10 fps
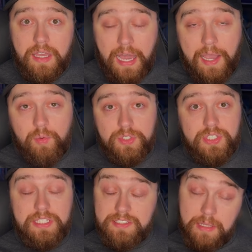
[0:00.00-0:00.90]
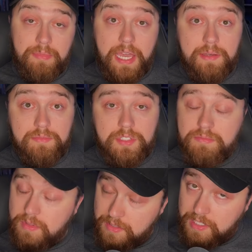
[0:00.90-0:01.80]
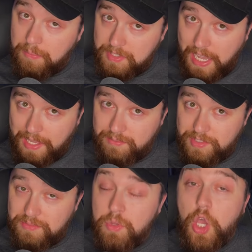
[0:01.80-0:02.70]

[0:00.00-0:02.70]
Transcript: I will say sometimes sometimes